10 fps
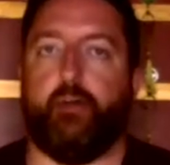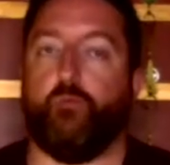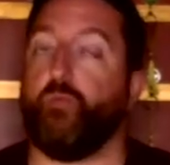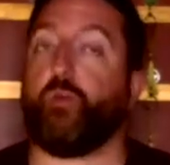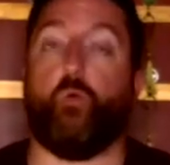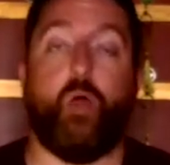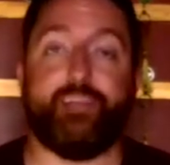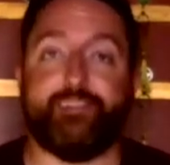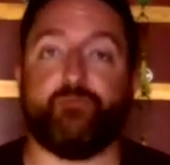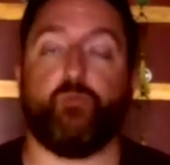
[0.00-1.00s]

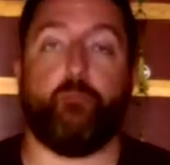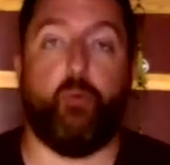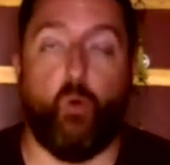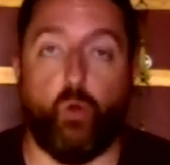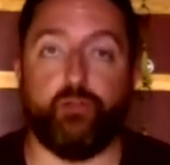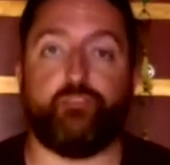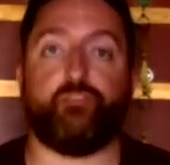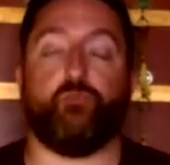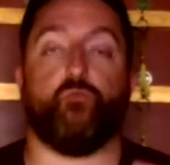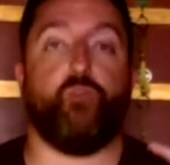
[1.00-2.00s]
Request
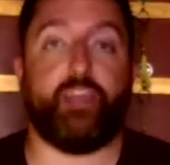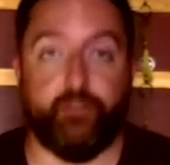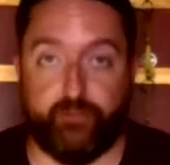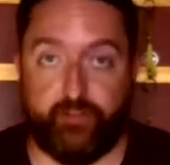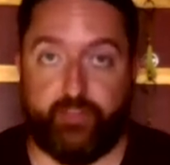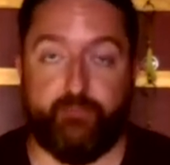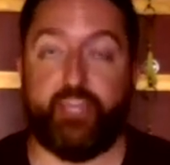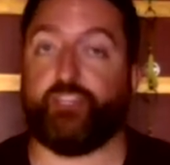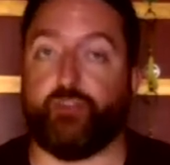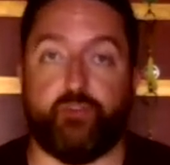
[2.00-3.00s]
reports regularly.
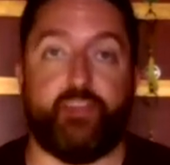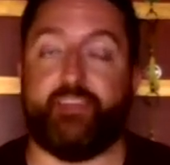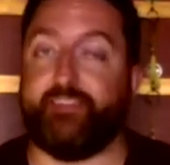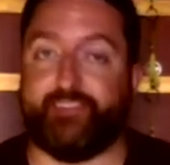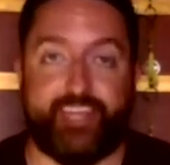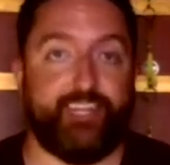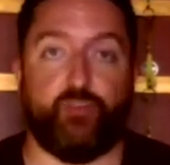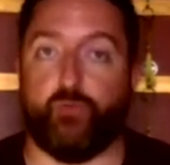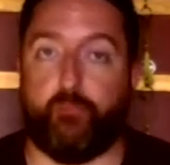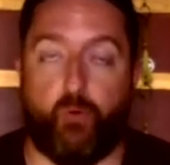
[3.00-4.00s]
Make sure that they send you
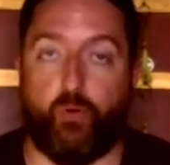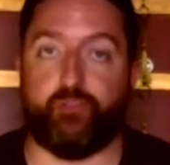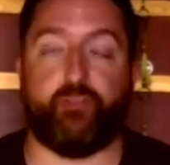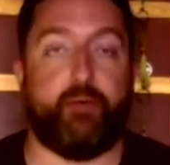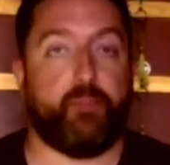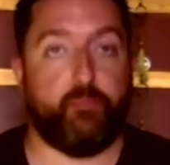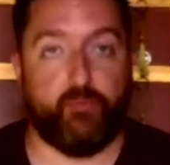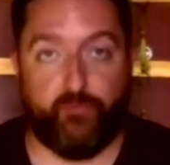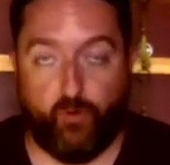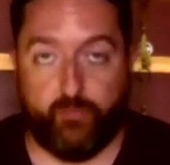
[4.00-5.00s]
reports about the
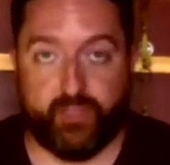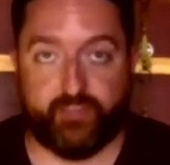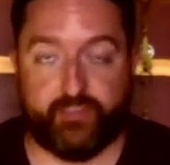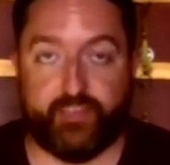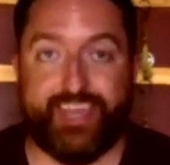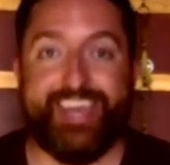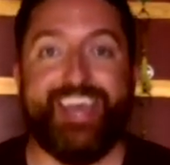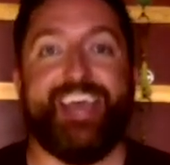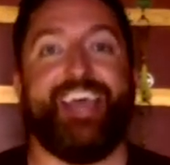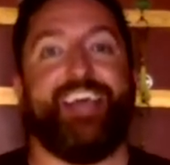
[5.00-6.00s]
performance,
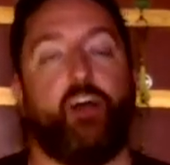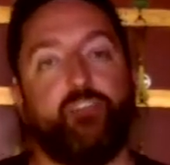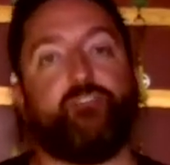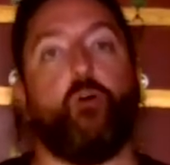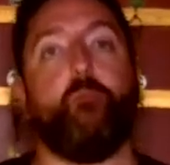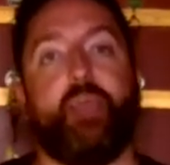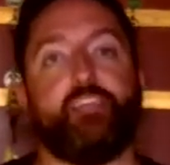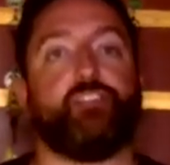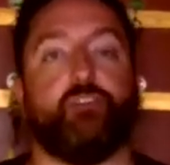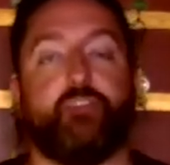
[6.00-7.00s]
and also make
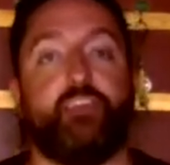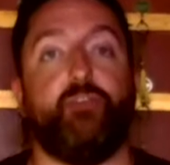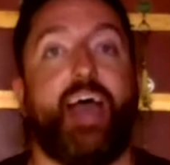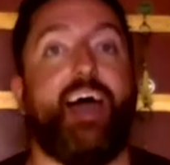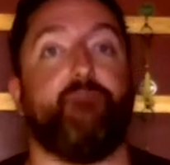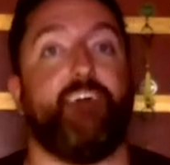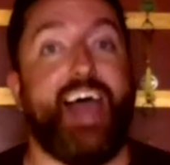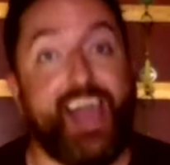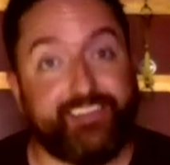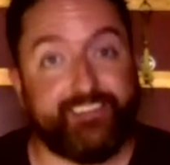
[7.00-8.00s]
sure that you have
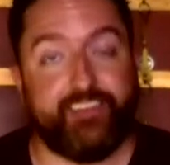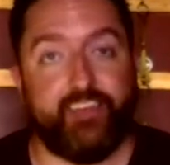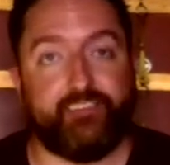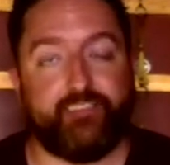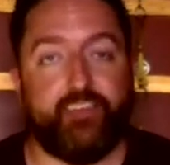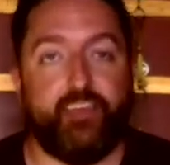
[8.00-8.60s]
access